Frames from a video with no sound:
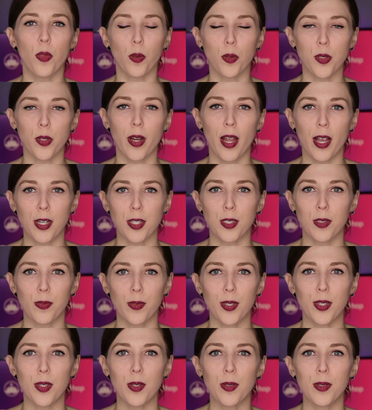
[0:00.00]
those are actually
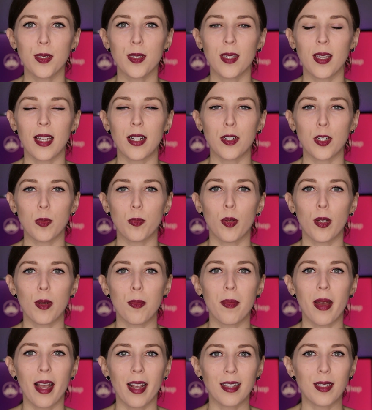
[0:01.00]
reused. They just put
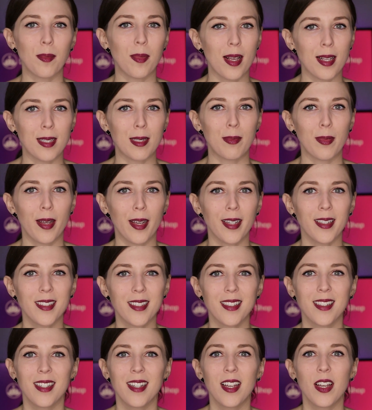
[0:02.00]
them back in the plastic
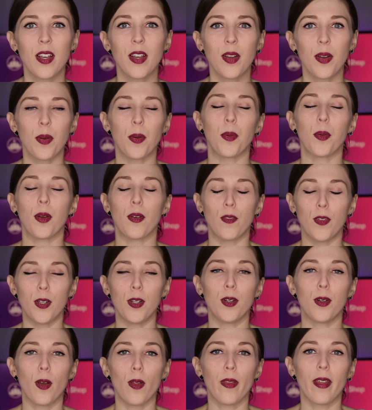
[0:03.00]
bags. If you
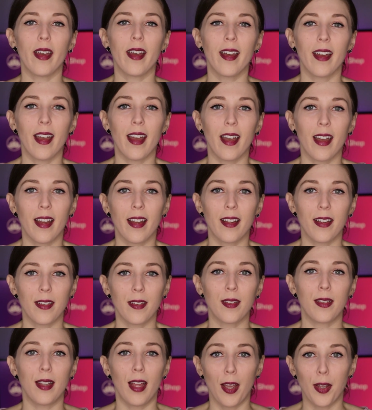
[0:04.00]
didn't know that,
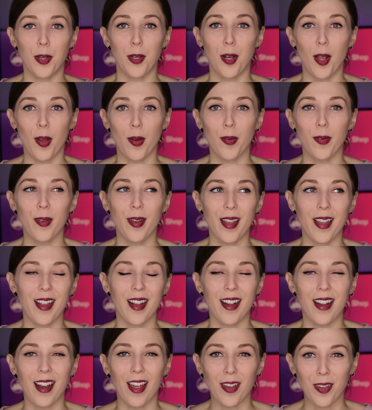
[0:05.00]
now you know,
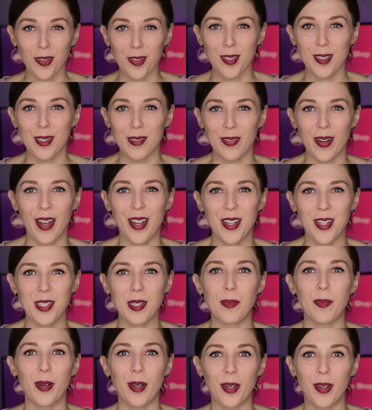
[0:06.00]
and now you'll see why you
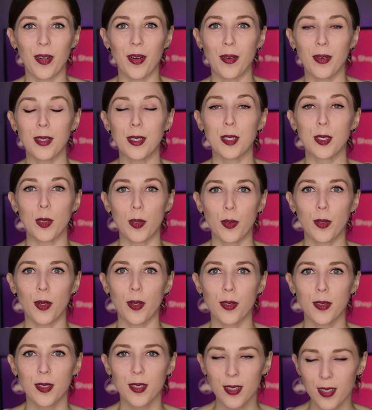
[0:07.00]
should bring your own. It's so
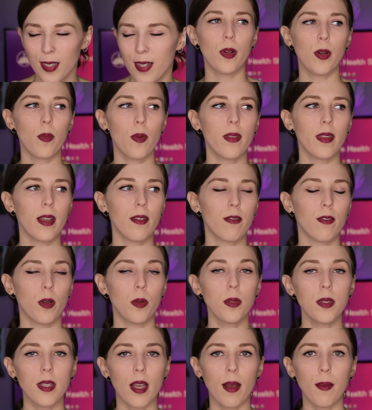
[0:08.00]
gross. You bring one that
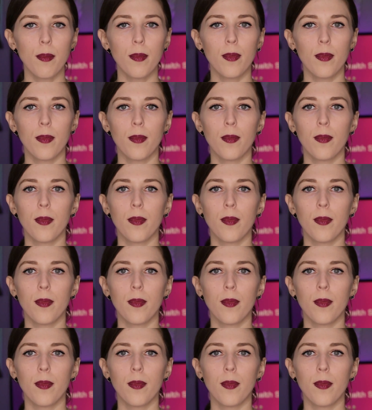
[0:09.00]
folds up,